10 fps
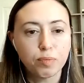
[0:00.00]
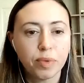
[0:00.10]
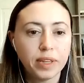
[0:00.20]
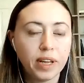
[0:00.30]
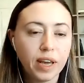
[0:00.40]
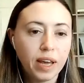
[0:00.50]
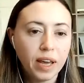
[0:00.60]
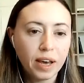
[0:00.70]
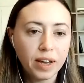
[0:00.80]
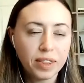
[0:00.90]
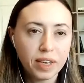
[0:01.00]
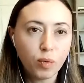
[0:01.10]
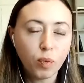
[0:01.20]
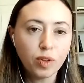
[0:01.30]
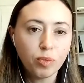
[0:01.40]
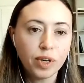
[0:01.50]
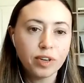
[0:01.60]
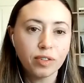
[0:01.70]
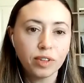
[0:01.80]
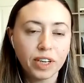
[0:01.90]
But I think one way
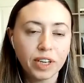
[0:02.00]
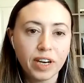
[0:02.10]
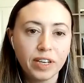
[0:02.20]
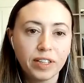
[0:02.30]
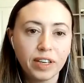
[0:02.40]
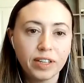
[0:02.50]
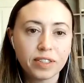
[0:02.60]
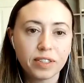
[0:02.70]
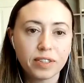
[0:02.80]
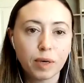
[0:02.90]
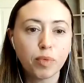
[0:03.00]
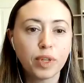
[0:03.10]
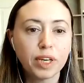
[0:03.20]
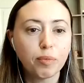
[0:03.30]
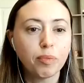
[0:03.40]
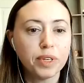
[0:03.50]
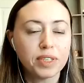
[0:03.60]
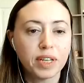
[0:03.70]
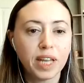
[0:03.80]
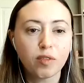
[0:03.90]
of looking at it is some of the companies
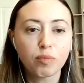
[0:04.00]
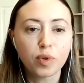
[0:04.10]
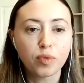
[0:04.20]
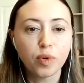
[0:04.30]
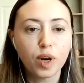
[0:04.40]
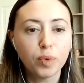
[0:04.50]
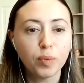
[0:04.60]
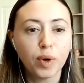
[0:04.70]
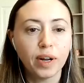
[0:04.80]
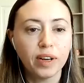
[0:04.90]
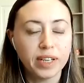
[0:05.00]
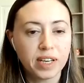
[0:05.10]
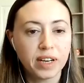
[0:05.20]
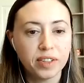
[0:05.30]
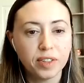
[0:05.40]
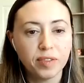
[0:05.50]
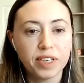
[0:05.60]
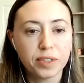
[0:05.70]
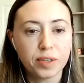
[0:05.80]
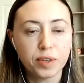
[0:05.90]
that have performed well as other
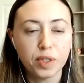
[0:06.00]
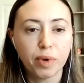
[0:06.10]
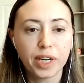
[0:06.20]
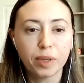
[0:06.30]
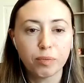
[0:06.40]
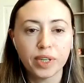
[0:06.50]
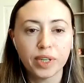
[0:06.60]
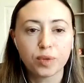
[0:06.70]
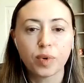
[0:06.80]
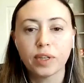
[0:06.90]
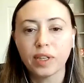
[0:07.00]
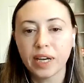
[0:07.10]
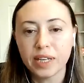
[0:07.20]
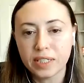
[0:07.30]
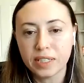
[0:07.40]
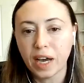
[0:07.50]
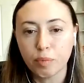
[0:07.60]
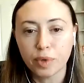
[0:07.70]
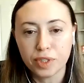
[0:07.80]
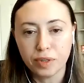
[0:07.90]
investors in the marketplace realize the
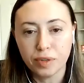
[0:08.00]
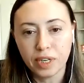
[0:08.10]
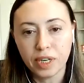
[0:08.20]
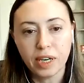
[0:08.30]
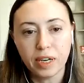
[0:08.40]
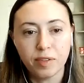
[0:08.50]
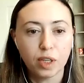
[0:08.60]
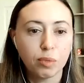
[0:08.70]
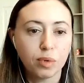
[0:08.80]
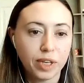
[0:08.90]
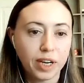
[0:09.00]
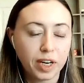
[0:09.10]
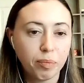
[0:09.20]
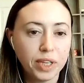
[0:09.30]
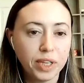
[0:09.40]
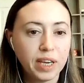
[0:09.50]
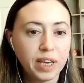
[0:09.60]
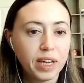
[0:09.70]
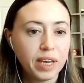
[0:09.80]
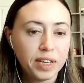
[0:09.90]
opportunity available to that company,
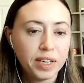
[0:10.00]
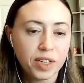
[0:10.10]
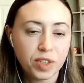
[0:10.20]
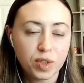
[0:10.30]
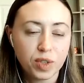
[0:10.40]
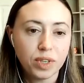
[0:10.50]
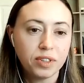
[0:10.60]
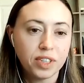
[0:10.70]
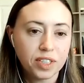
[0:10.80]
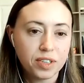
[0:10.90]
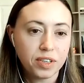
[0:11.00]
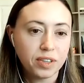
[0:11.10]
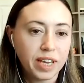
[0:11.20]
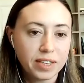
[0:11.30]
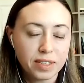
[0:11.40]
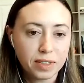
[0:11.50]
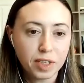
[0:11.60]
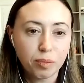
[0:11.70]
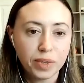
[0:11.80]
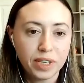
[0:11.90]
such as with industrial gases
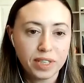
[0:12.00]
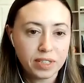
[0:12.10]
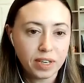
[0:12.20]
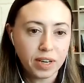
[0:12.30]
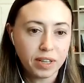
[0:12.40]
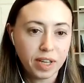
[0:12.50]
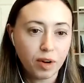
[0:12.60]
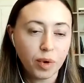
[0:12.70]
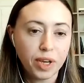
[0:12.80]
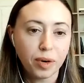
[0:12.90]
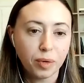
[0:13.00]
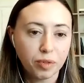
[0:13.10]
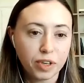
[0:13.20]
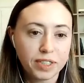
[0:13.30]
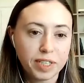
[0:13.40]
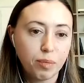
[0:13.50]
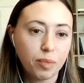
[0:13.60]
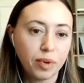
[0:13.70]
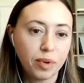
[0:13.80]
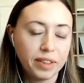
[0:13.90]
companies that we own, for
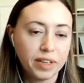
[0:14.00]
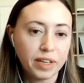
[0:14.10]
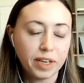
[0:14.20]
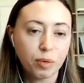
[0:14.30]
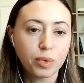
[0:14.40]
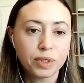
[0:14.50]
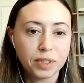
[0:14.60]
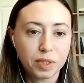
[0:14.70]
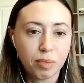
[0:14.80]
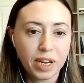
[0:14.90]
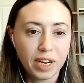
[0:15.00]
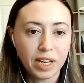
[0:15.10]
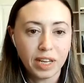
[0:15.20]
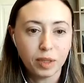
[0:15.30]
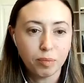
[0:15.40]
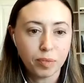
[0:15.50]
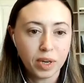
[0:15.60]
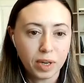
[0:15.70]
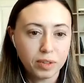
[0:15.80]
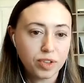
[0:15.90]
example, and that are participating in
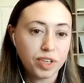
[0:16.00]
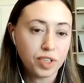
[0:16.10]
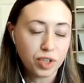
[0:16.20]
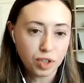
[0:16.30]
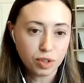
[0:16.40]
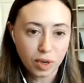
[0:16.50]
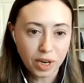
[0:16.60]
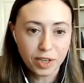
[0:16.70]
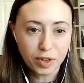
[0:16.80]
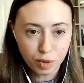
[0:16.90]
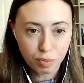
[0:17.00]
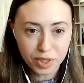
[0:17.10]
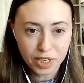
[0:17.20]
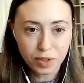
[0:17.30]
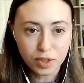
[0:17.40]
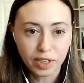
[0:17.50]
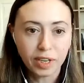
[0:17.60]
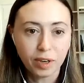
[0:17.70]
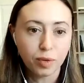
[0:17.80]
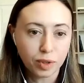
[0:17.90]
the transition to hydrogen potentially
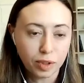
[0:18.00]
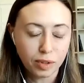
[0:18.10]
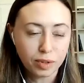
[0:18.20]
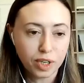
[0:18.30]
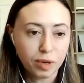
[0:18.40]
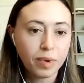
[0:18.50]
over the long term.